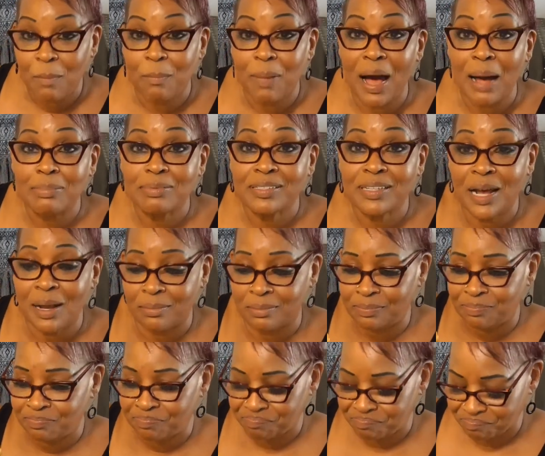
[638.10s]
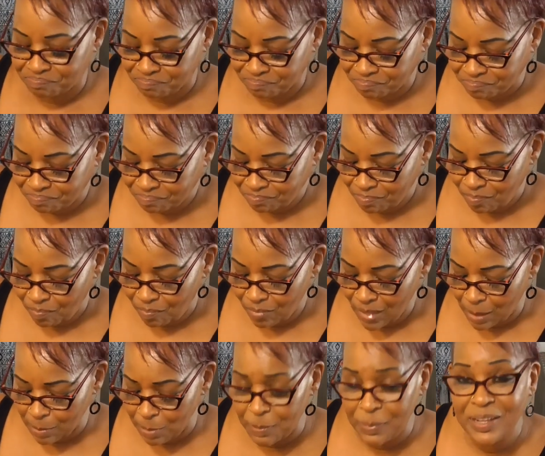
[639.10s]
Pop something.
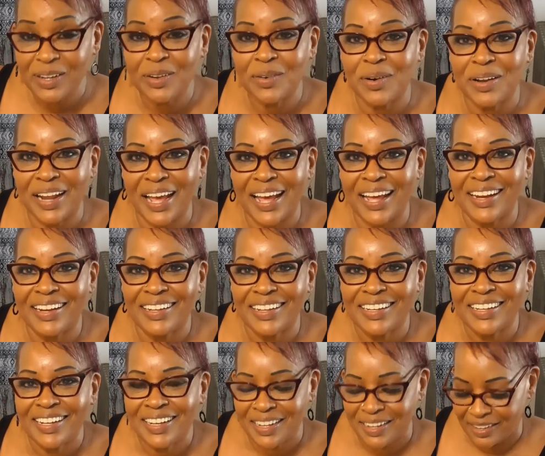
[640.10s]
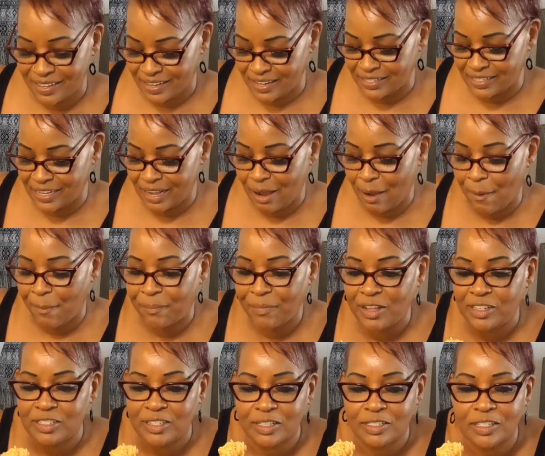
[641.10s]
I'm going to be doing that. Because
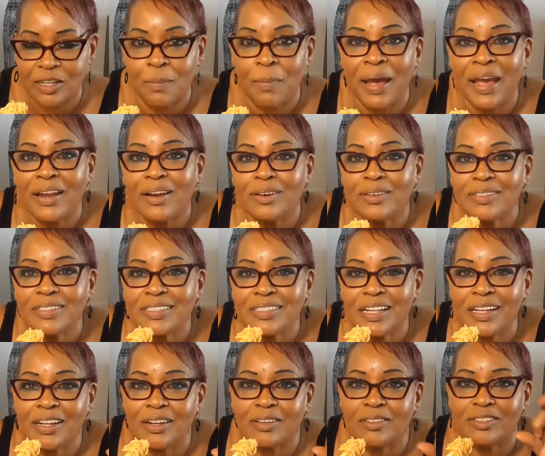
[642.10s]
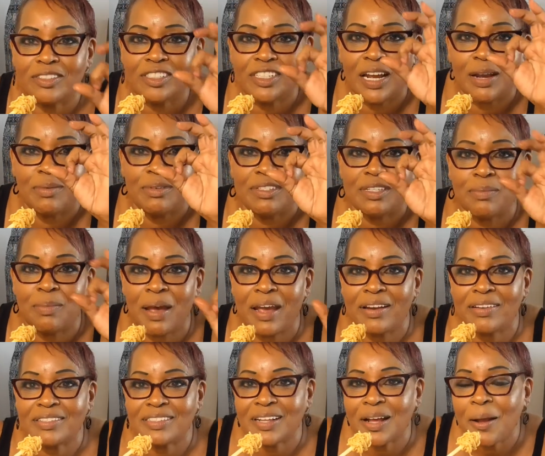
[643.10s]
it's the tomatoes. The little cherry
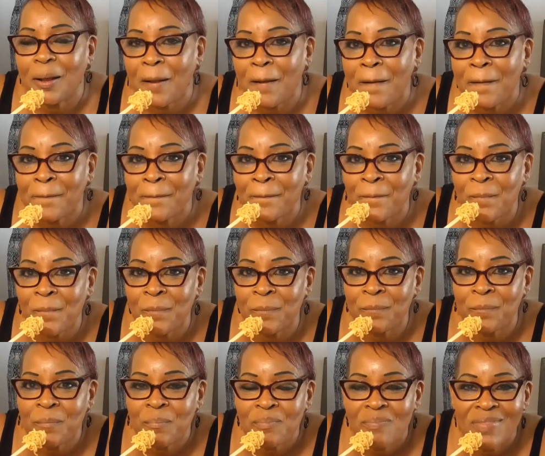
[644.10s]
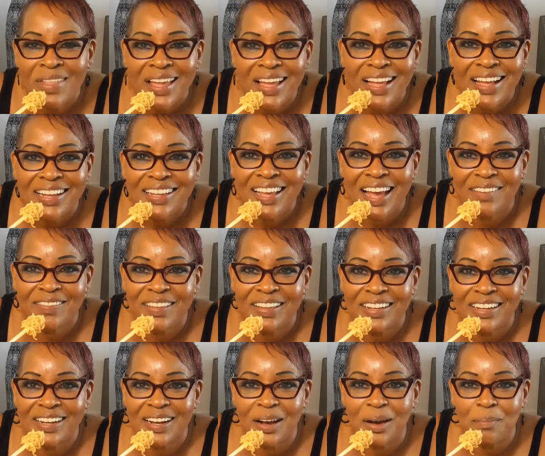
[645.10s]
tomatoes. Mm-hmm. You have
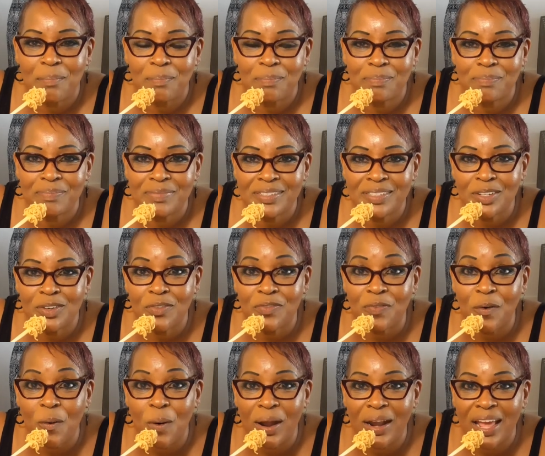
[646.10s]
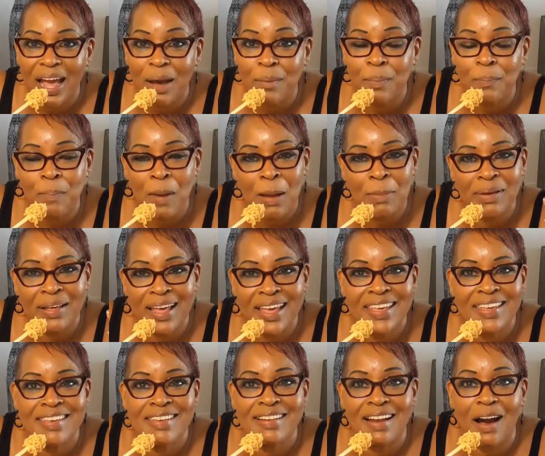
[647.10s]
to do 40. I probably
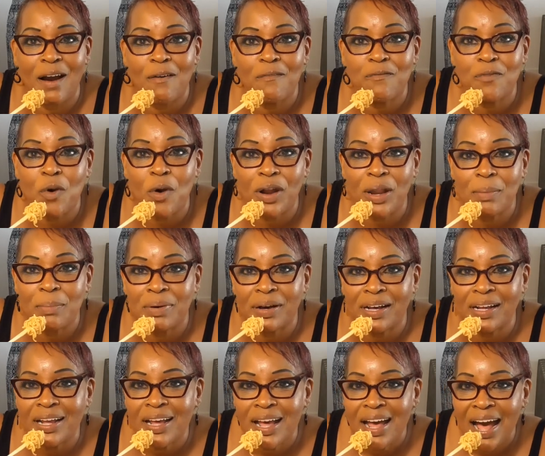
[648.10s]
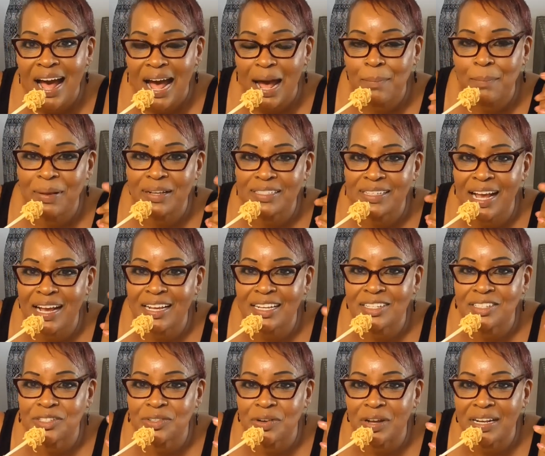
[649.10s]
can't eat all 40, but I bet you I
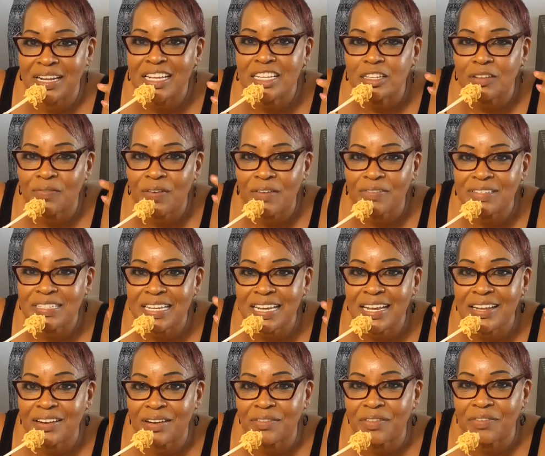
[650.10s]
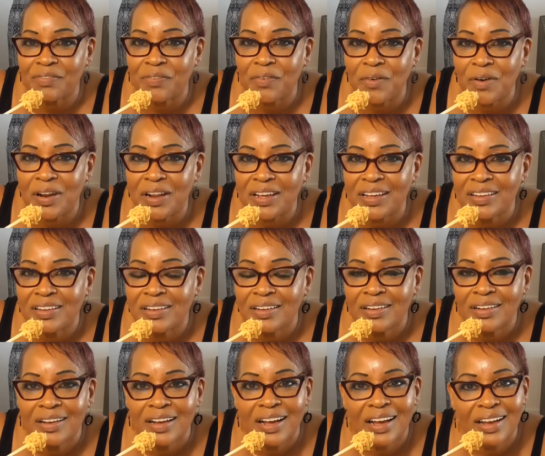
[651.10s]
can do at least 15 of the 40.
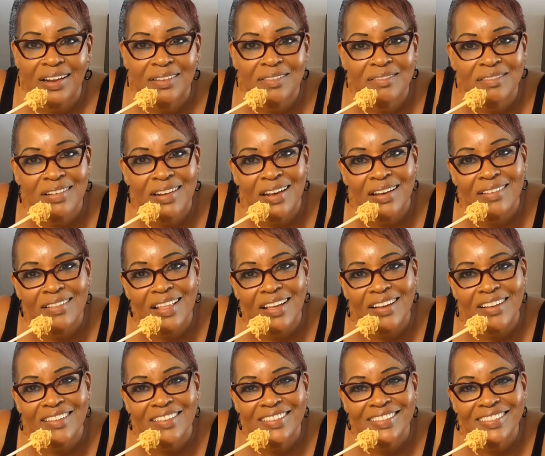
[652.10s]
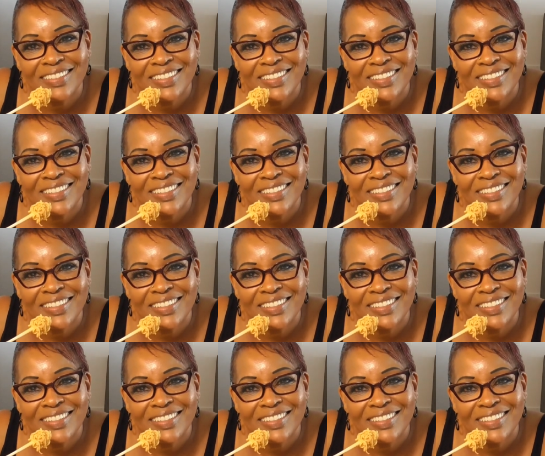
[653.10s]
I don't know, though.